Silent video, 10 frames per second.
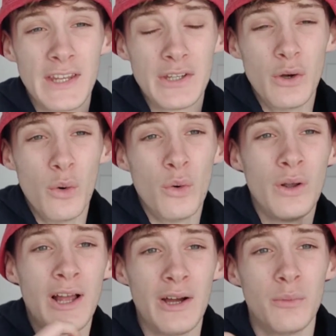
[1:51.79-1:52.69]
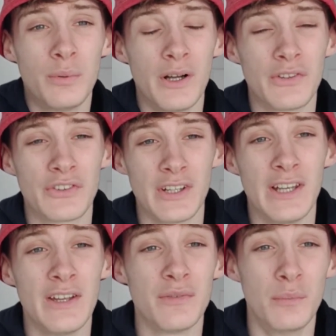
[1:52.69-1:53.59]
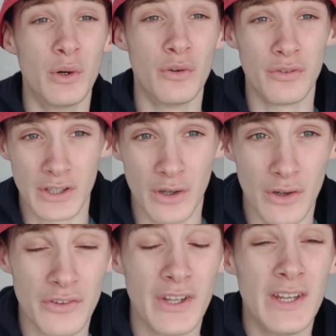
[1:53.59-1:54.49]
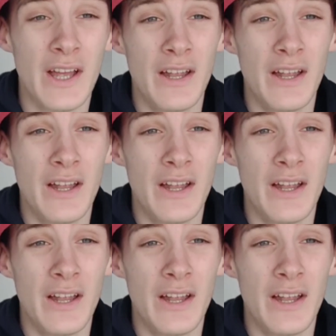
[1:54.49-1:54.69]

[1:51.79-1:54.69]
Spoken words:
They can all help us to live more for God